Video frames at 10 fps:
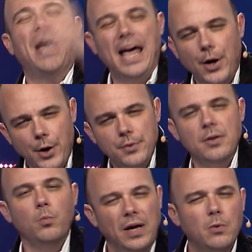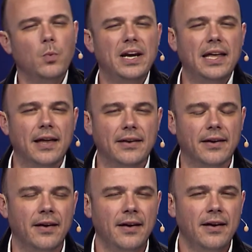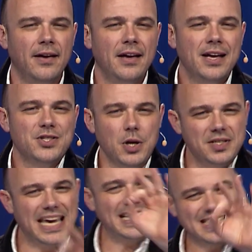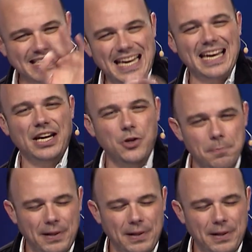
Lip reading: better than when it went in. So you take a seed and you